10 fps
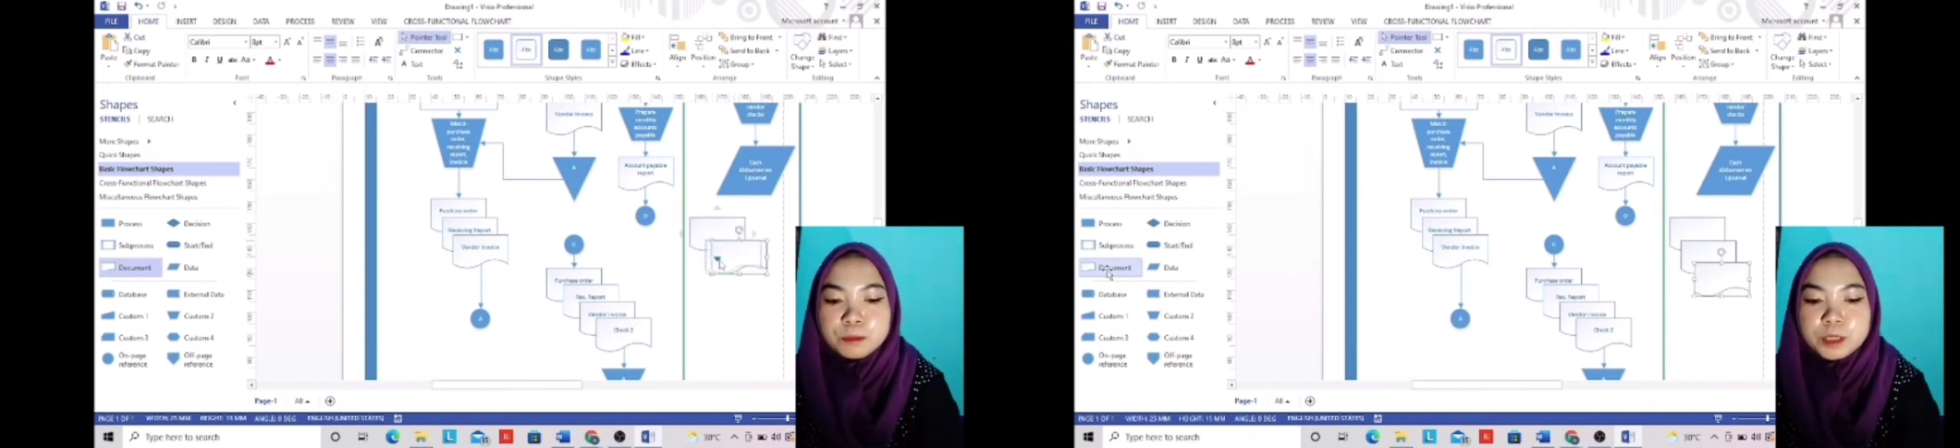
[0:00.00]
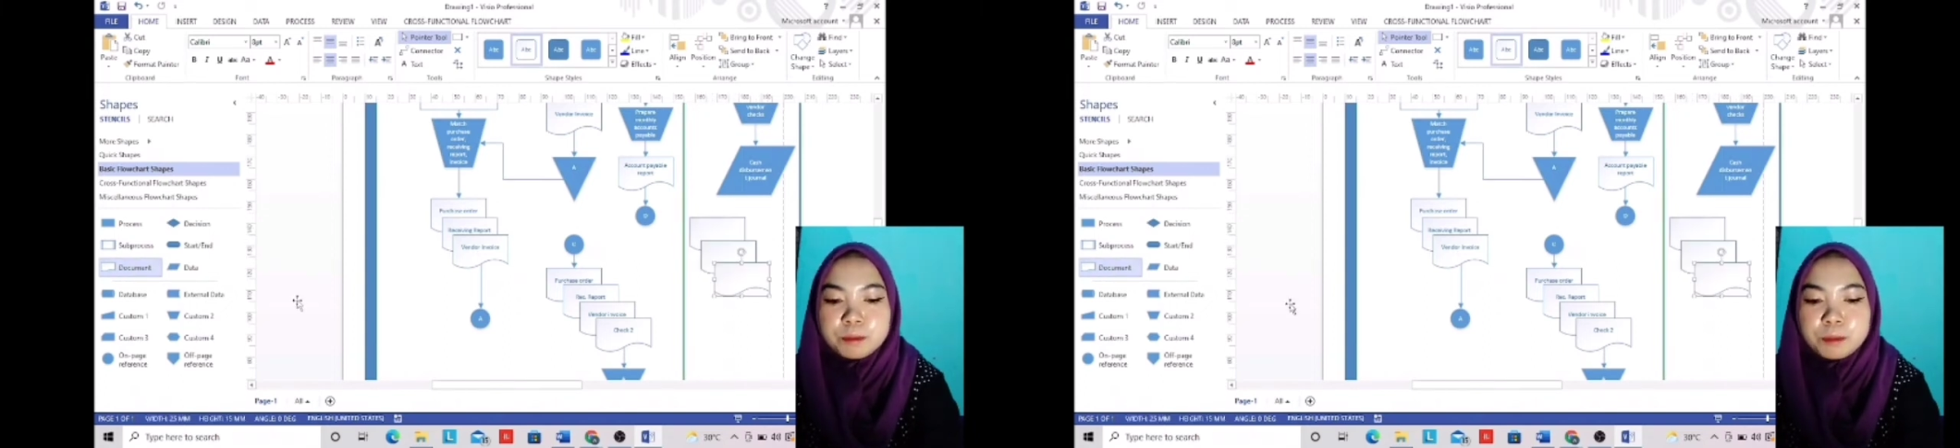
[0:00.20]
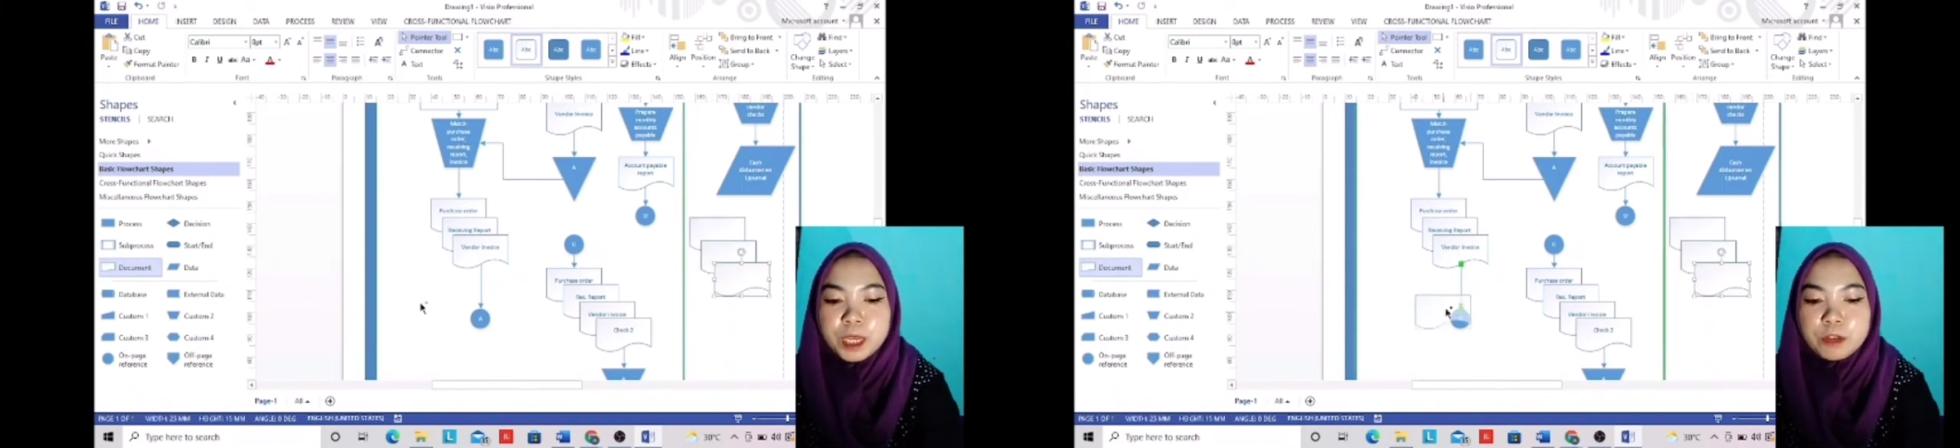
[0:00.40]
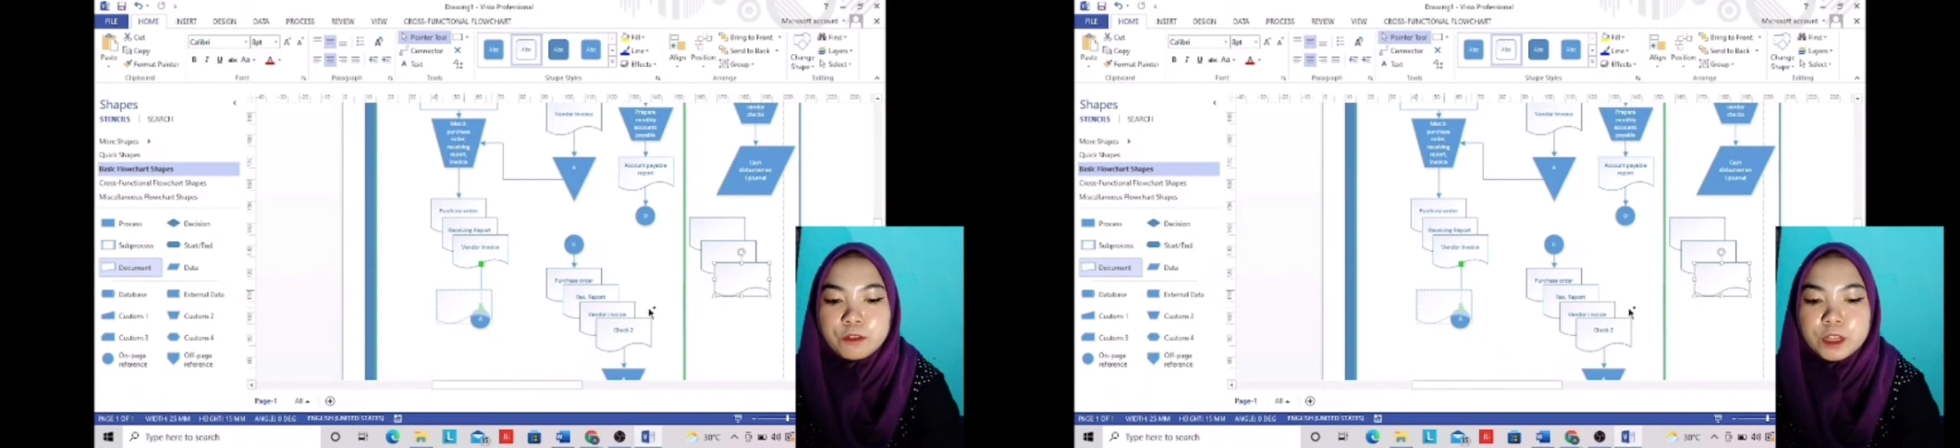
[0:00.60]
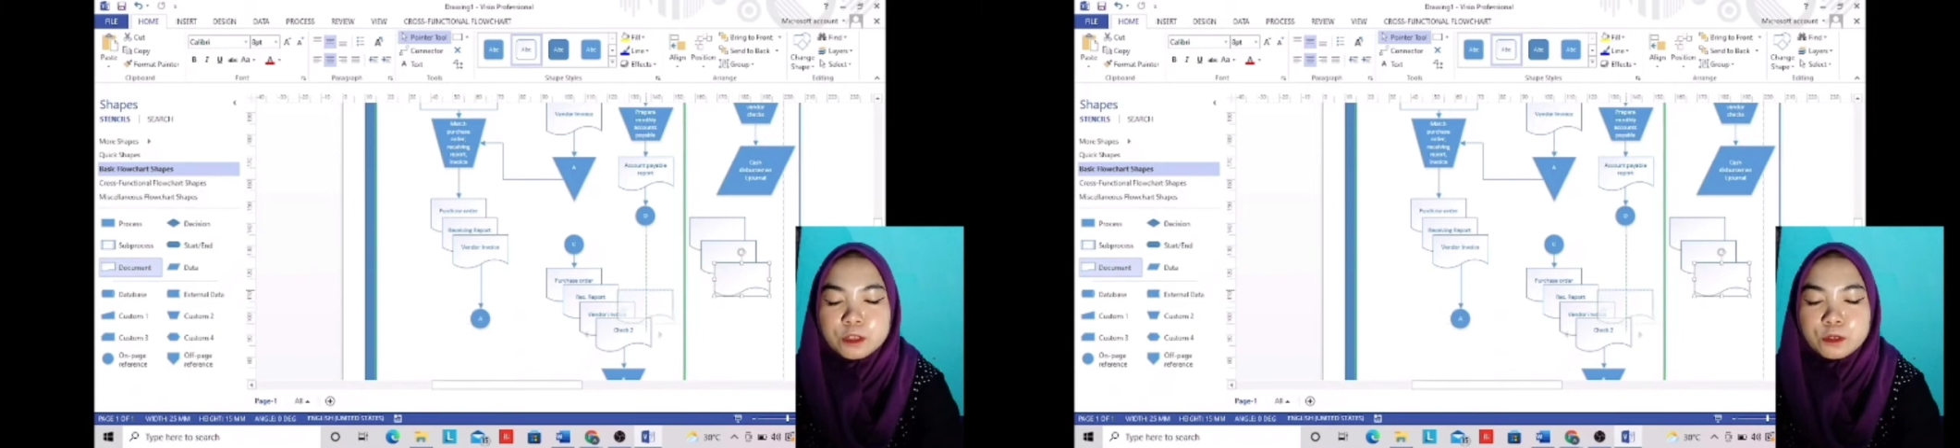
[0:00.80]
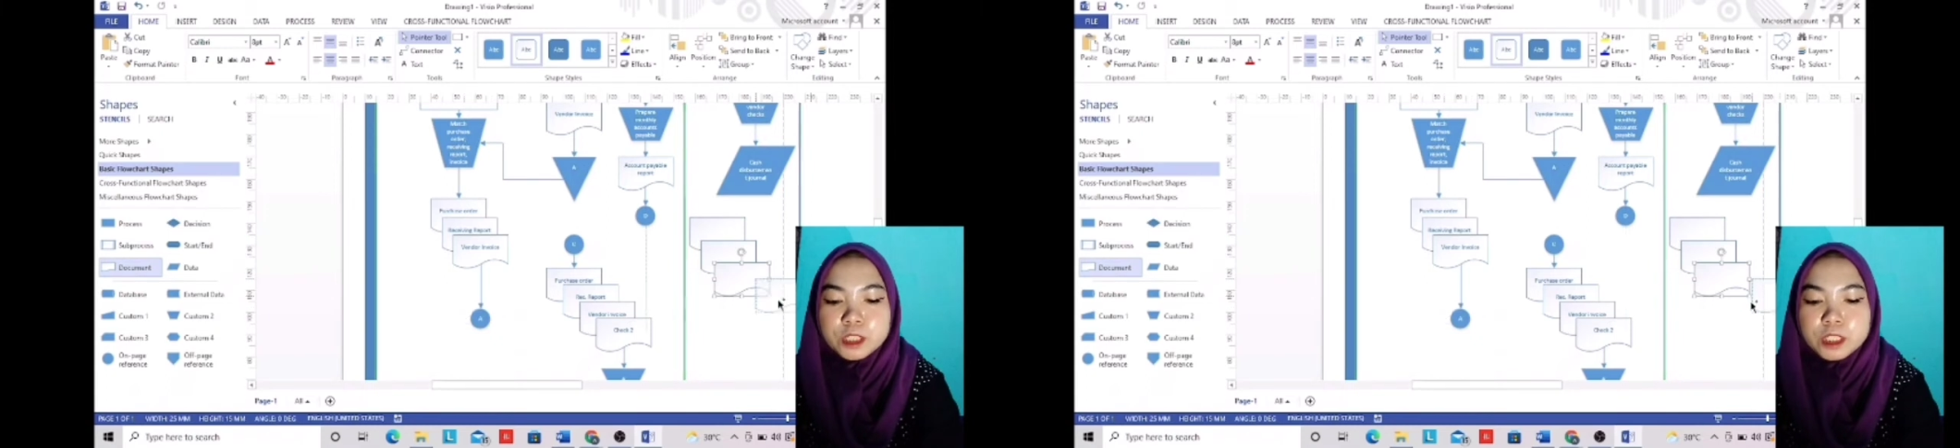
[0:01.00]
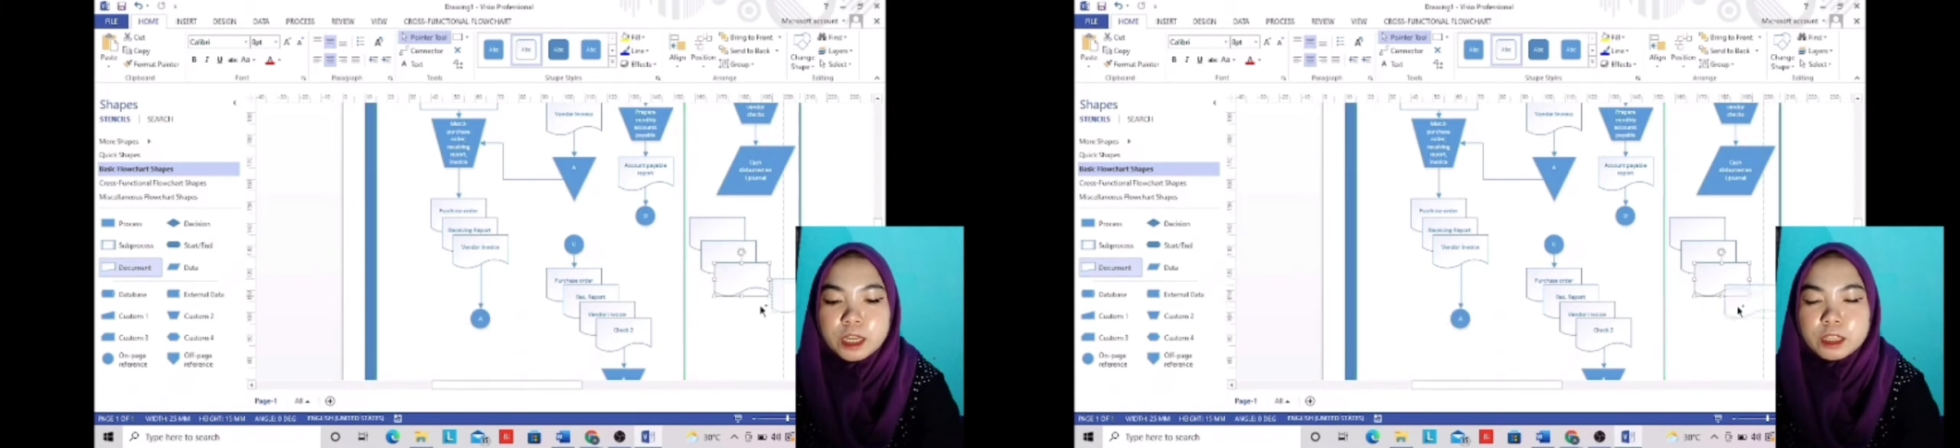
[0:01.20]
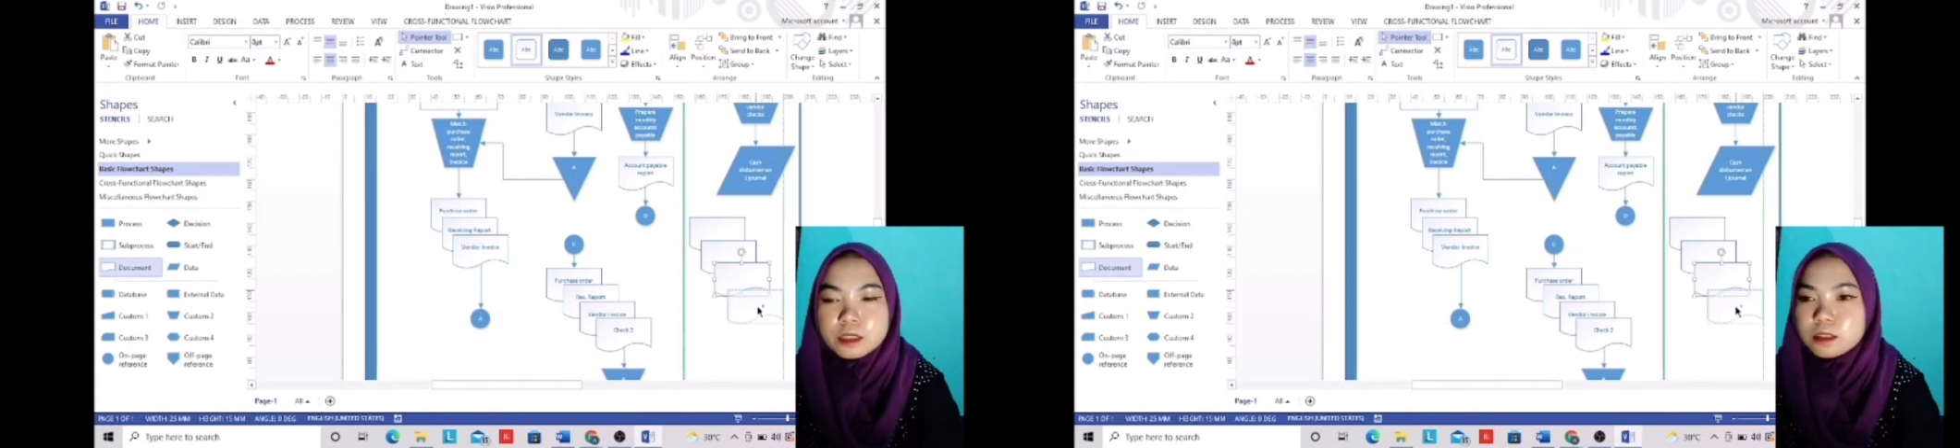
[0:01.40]
prepare vendor
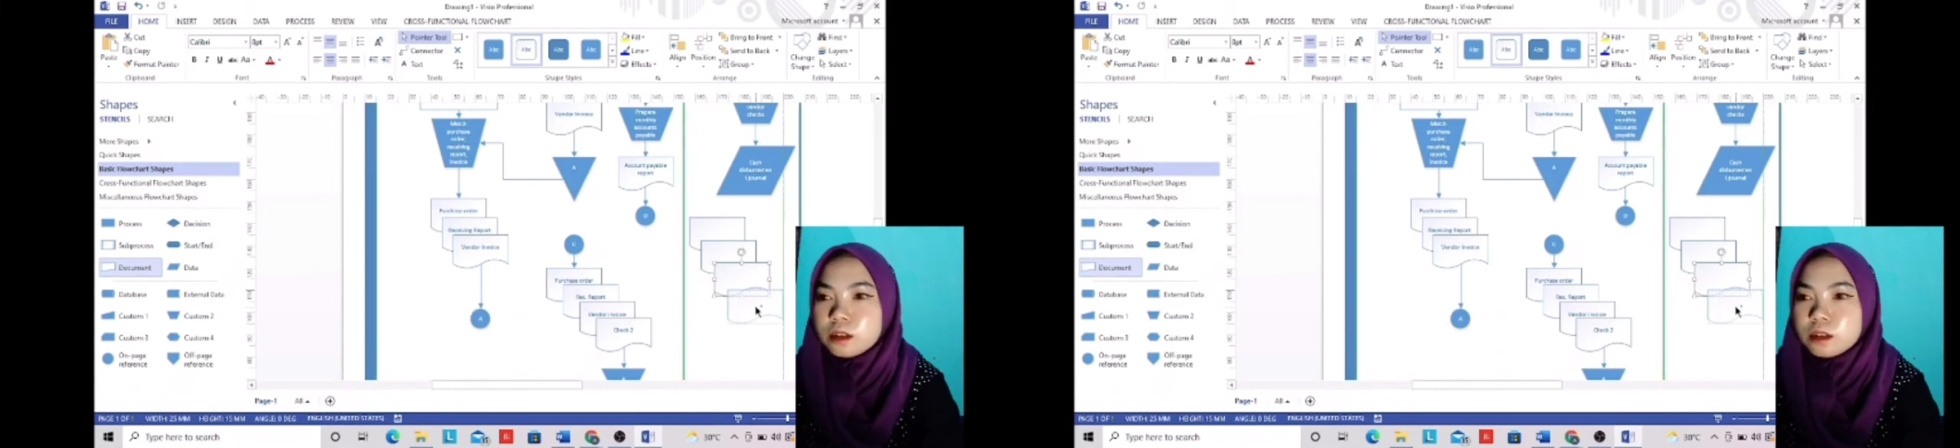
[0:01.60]
chats,